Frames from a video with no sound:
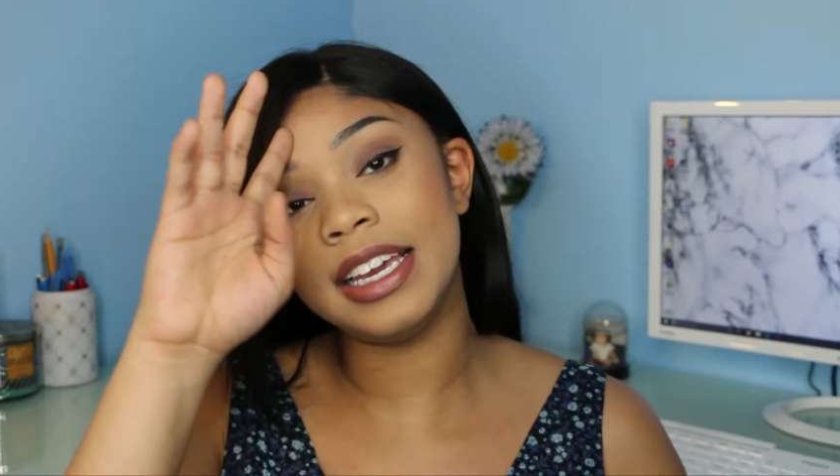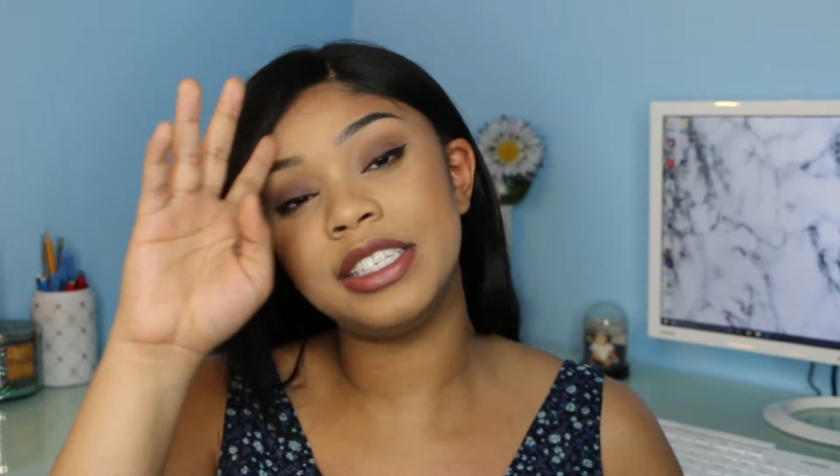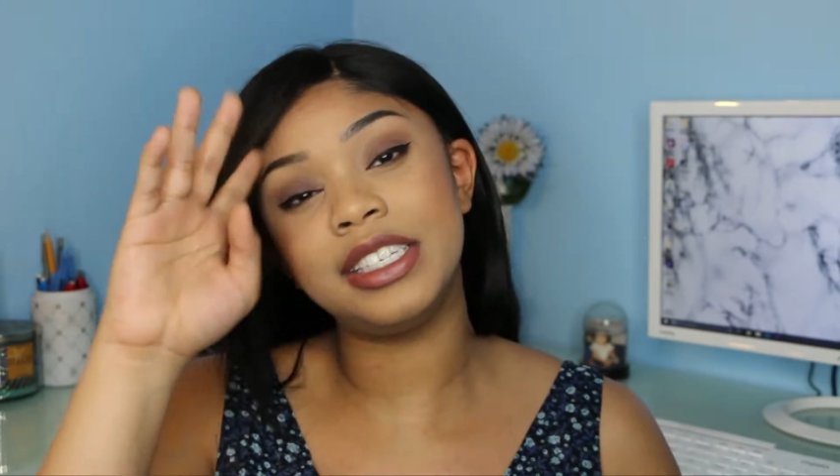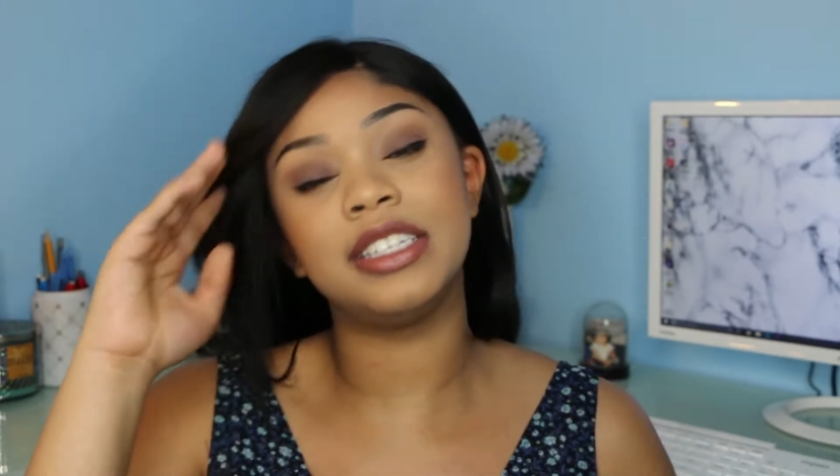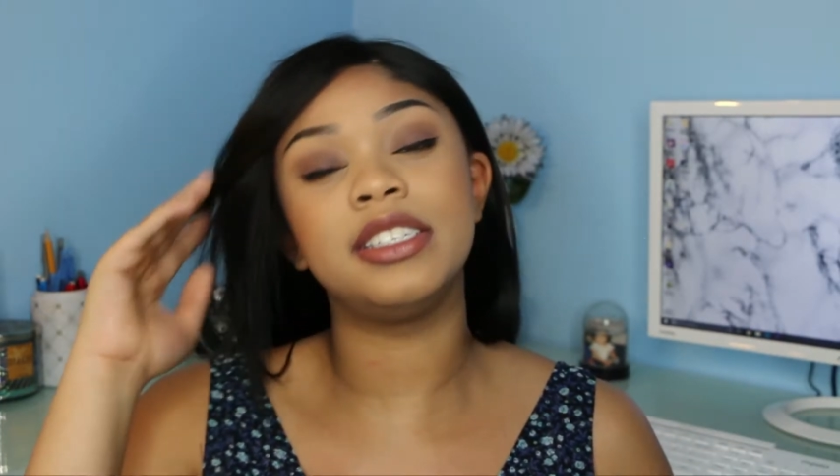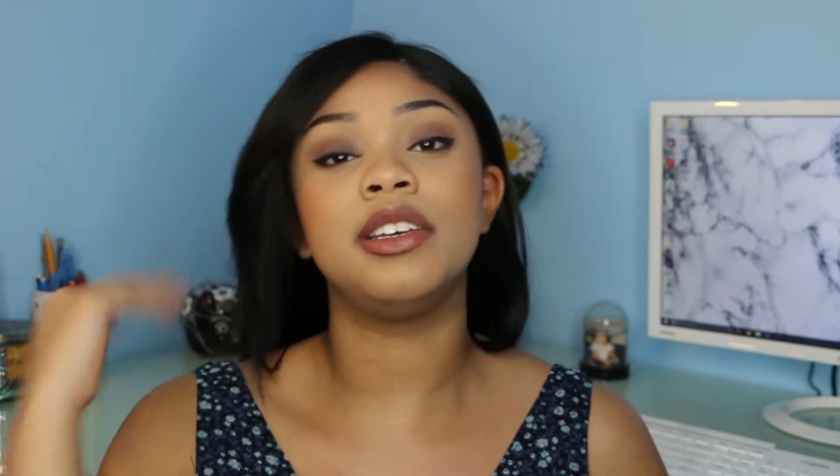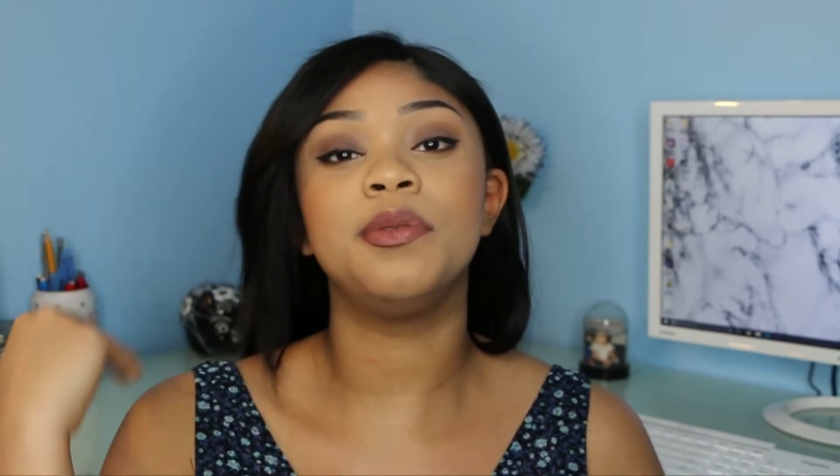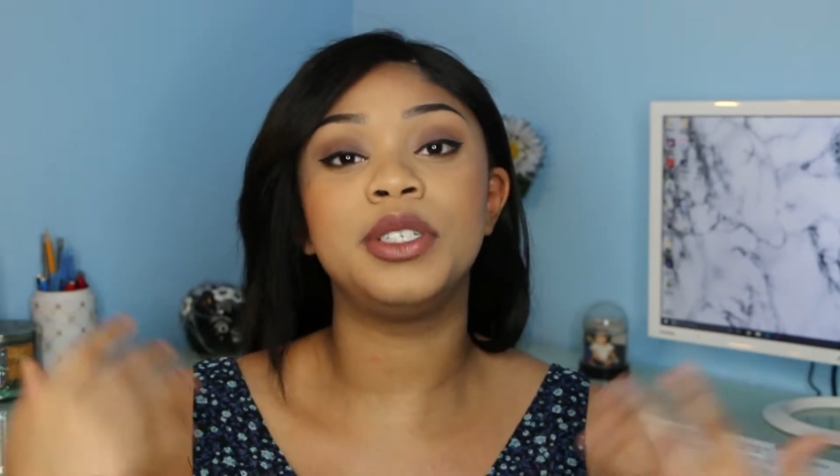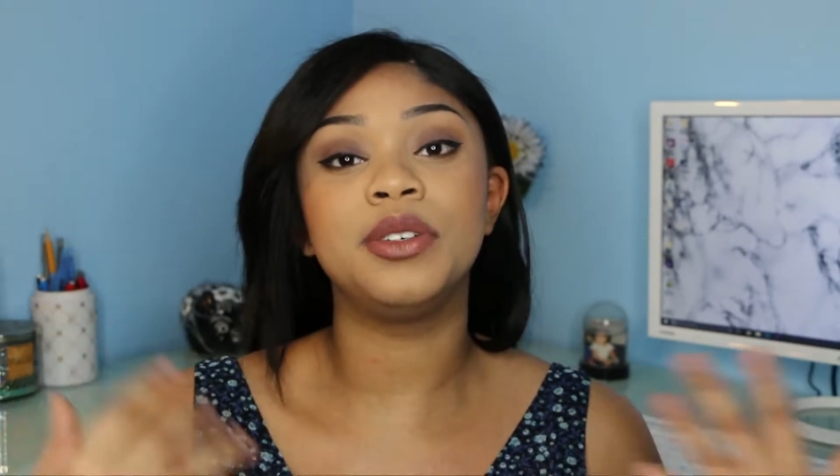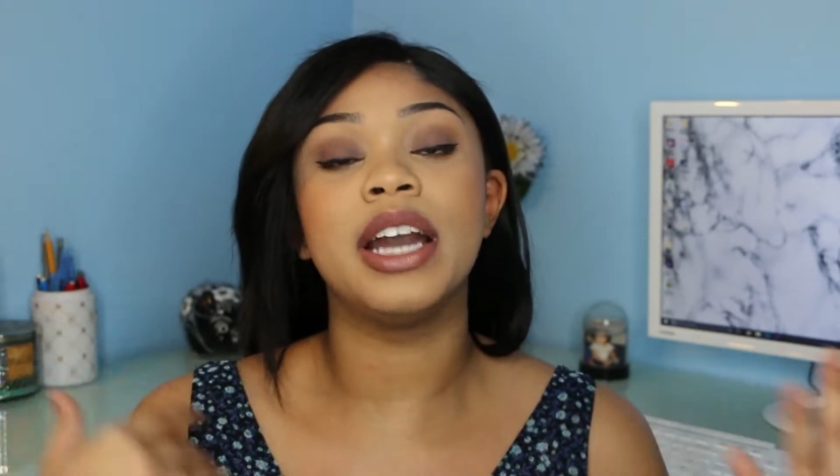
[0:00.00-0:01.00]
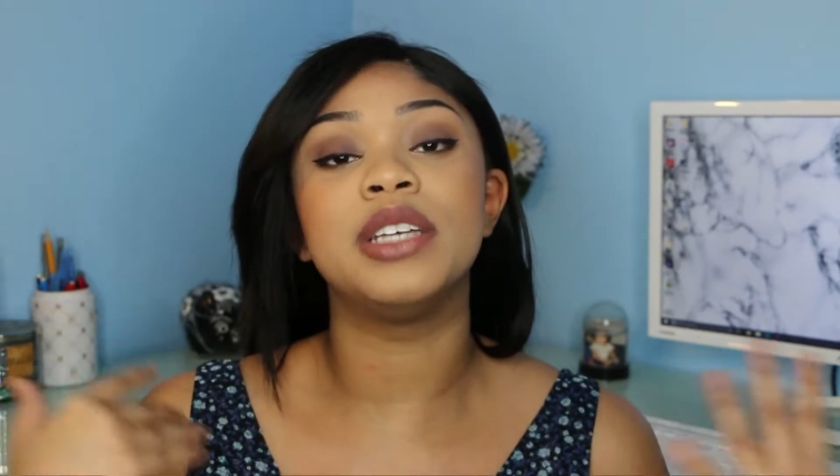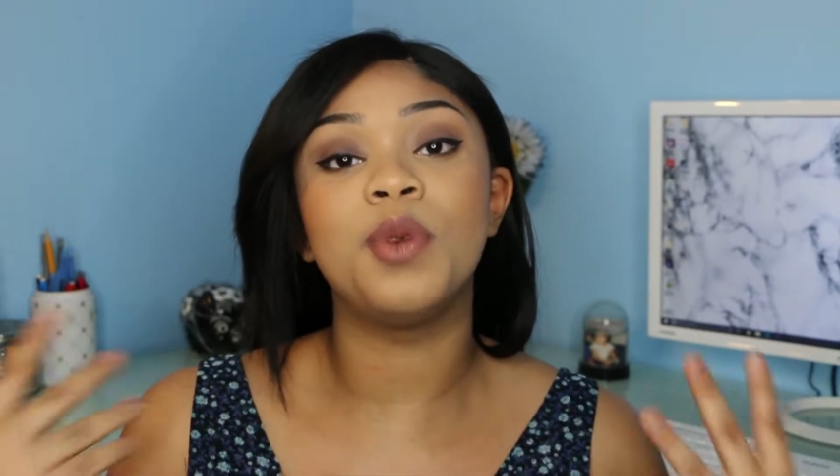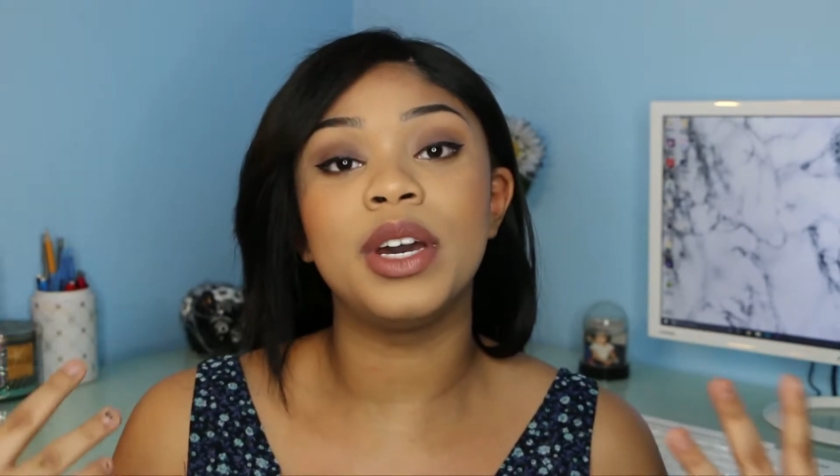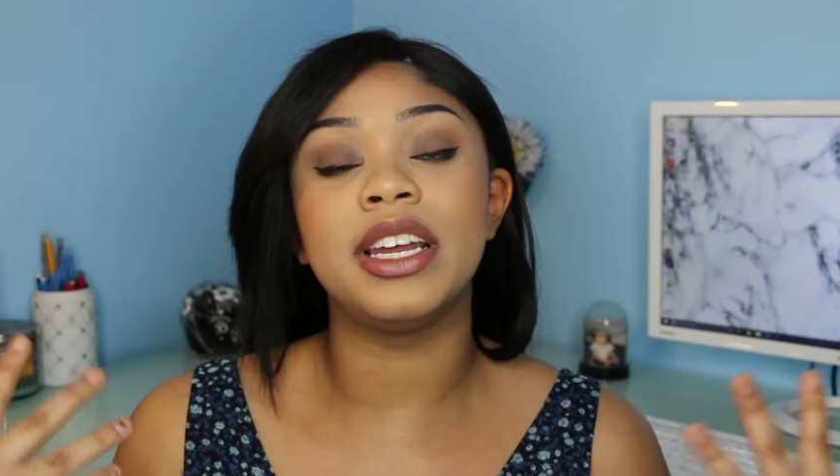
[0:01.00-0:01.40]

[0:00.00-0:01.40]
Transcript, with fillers: easier to see what you guys want